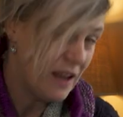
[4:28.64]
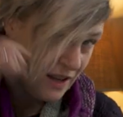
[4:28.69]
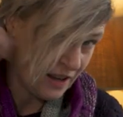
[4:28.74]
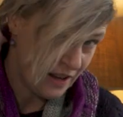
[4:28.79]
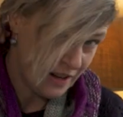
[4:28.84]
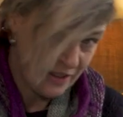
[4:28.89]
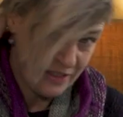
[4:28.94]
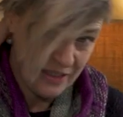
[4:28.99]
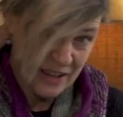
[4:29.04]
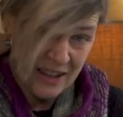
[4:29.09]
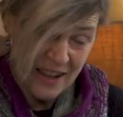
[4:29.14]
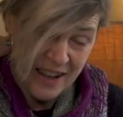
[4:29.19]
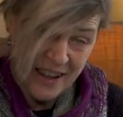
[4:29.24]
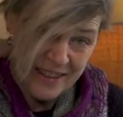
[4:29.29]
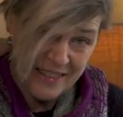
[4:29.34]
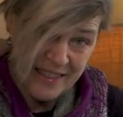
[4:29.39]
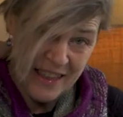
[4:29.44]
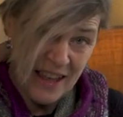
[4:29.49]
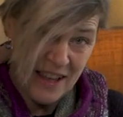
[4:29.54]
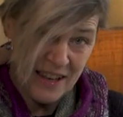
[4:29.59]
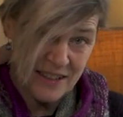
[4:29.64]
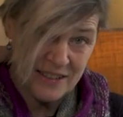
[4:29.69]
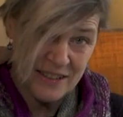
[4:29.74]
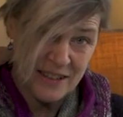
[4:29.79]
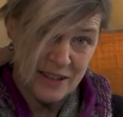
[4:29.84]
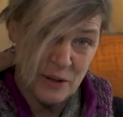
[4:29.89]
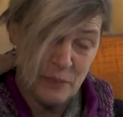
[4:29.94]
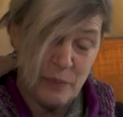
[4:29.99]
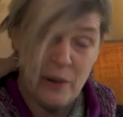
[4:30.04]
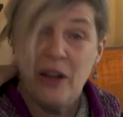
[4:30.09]
And I think I had that
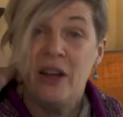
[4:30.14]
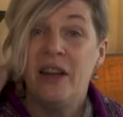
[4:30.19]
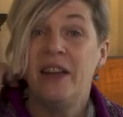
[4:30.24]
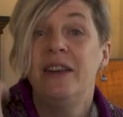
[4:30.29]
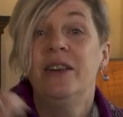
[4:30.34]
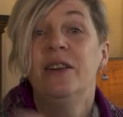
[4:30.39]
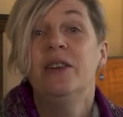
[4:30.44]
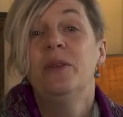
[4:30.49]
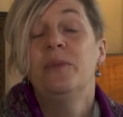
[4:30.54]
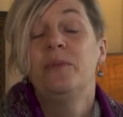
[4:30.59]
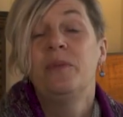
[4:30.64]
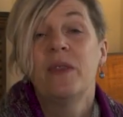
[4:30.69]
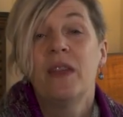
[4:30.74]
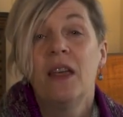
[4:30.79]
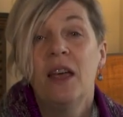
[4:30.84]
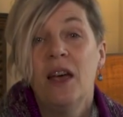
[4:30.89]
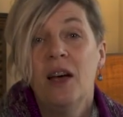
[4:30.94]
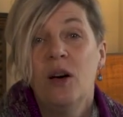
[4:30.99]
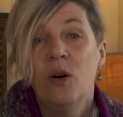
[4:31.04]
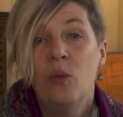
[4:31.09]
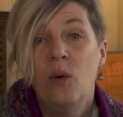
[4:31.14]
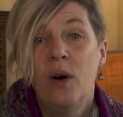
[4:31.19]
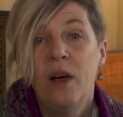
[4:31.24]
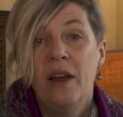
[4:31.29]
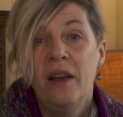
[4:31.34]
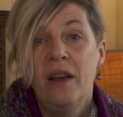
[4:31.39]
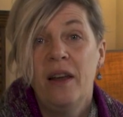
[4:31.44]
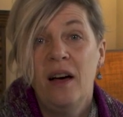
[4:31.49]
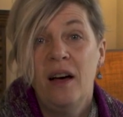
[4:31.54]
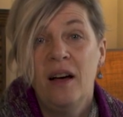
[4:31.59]
in mind
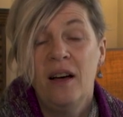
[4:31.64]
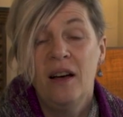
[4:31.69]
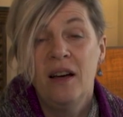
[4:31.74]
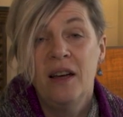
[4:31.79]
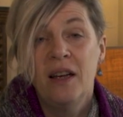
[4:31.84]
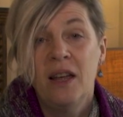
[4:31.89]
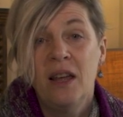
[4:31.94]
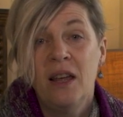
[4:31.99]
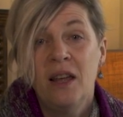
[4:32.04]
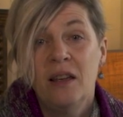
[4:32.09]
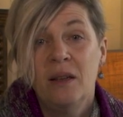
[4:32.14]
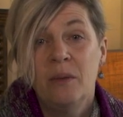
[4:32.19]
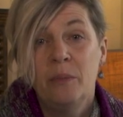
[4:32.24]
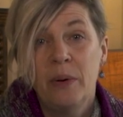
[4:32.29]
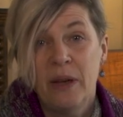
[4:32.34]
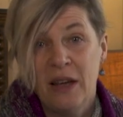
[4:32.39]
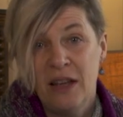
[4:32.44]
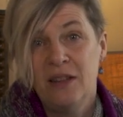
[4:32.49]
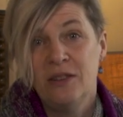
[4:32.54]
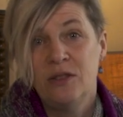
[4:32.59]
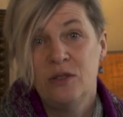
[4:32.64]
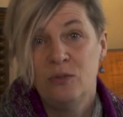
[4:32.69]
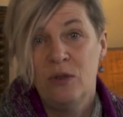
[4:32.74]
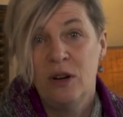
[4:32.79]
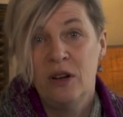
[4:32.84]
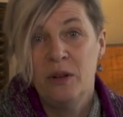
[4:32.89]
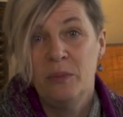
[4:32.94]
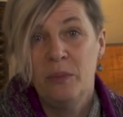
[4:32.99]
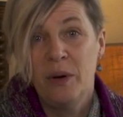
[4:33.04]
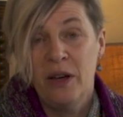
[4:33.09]
when I began to
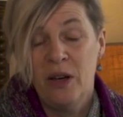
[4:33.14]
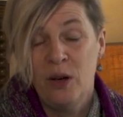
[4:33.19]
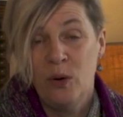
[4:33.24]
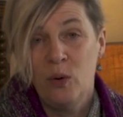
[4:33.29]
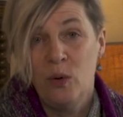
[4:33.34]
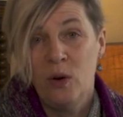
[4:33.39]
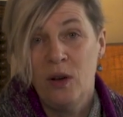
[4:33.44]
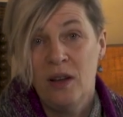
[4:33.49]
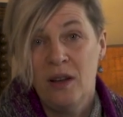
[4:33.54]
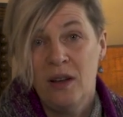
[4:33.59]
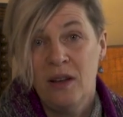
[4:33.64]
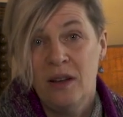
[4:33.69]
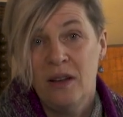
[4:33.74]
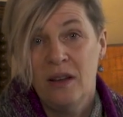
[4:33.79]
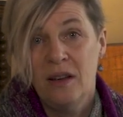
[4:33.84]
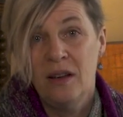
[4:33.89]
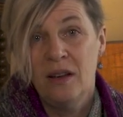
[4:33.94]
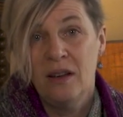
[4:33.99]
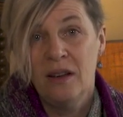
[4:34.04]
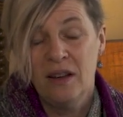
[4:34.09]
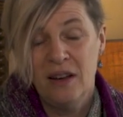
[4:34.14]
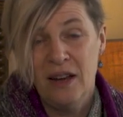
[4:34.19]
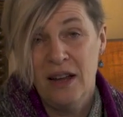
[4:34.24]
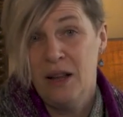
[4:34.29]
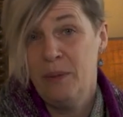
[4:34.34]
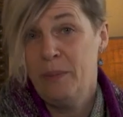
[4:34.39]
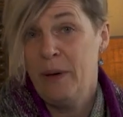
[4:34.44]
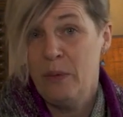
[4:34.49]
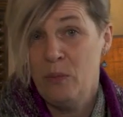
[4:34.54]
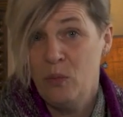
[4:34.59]
write my own
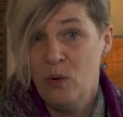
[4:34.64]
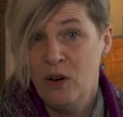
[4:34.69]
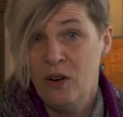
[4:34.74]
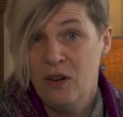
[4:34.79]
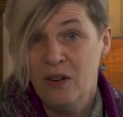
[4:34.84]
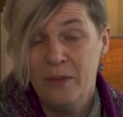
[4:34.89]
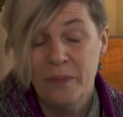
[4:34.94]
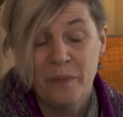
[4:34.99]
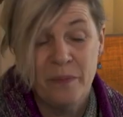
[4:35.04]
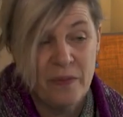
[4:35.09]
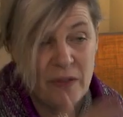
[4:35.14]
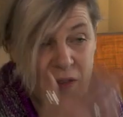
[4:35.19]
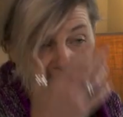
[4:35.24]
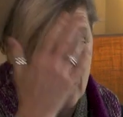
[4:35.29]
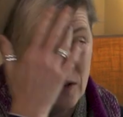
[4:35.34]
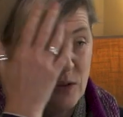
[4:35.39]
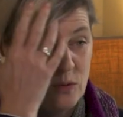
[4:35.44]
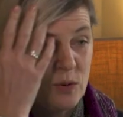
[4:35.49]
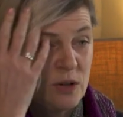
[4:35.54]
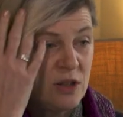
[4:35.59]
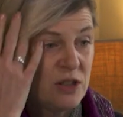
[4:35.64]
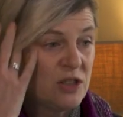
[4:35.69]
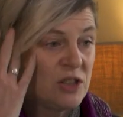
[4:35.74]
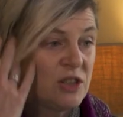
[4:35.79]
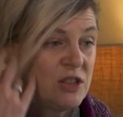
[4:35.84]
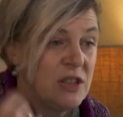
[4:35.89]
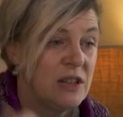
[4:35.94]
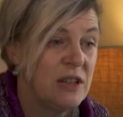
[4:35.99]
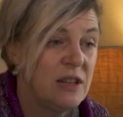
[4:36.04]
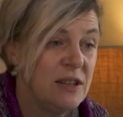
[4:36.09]
canal memoir,
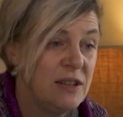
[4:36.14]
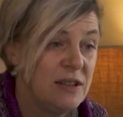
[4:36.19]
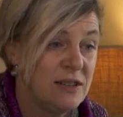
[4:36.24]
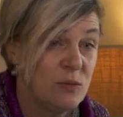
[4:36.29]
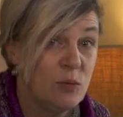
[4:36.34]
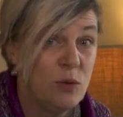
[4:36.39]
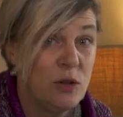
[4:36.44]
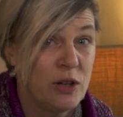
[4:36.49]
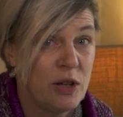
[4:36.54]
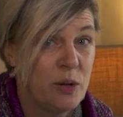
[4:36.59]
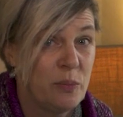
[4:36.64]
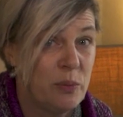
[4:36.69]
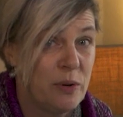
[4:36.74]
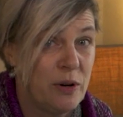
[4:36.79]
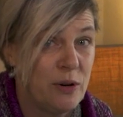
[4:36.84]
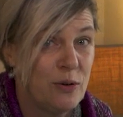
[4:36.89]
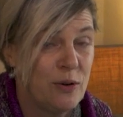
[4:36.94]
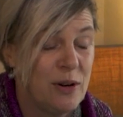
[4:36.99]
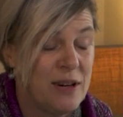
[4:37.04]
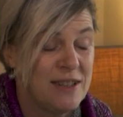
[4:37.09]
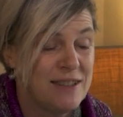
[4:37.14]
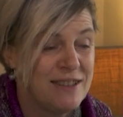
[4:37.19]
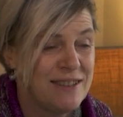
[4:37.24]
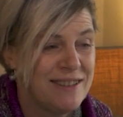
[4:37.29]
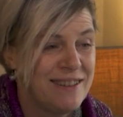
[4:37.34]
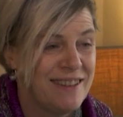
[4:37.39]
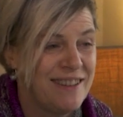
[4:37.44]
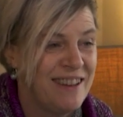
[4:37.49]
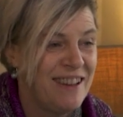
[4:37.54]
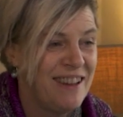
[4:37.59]
which is work in progress.
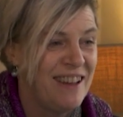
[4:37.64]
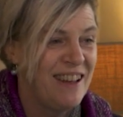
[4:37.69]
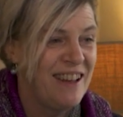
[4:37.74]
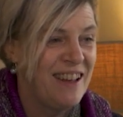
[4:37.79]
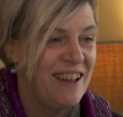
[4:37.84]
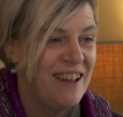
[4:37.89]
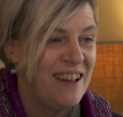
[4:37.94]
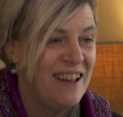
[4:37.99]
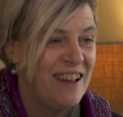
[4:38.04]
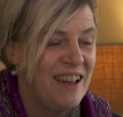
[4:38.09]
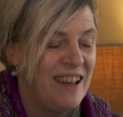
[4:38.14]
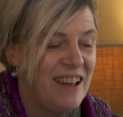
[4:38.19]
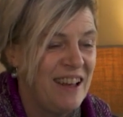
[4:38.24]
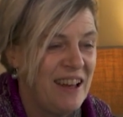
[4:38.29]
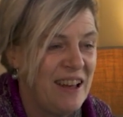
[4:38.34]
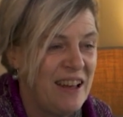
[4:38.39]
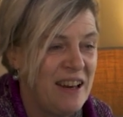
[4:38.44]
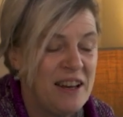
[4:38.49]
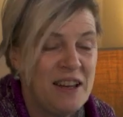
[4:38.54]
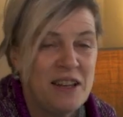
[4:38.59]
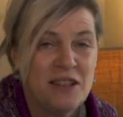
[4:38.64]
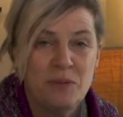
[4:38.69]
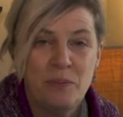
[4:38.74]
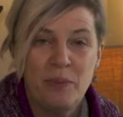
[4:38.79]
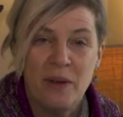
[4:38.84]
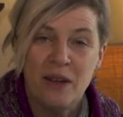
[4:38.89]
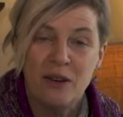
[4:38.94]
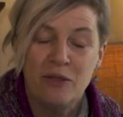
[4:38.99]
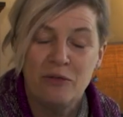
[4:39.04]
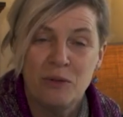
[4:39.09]
And here's a
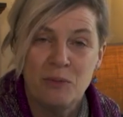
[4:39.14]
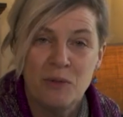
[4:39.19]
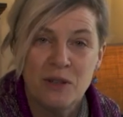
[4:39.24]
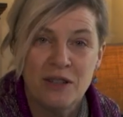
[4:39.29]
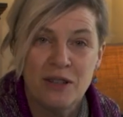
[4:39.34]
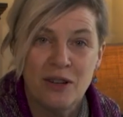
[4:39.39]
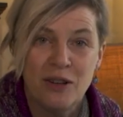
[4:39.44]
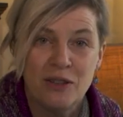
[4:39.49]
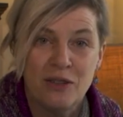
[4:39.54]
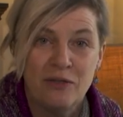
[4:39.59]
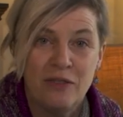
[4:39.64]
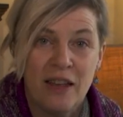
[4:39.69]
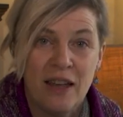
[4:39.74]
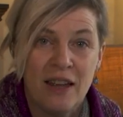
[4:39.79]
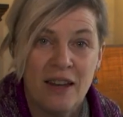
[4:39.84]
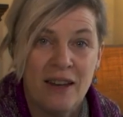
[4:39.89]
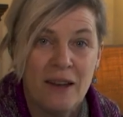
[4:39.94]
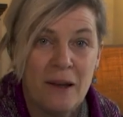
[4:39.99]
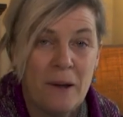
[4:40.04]
bit from the start of that.